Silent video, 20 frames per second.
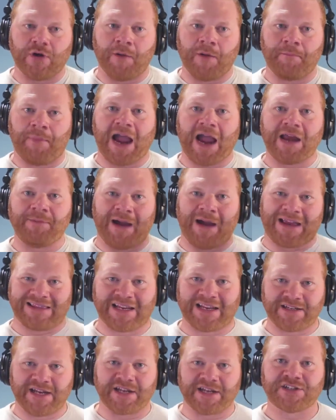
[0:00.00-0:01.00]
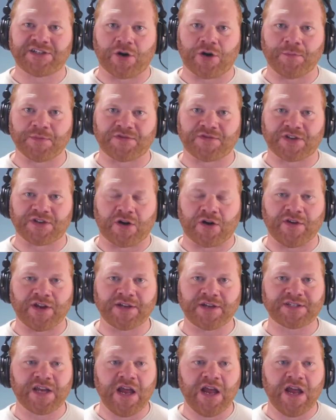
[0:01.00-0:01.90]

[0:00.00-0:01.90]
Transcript: abide by LinkedIn's terms of service,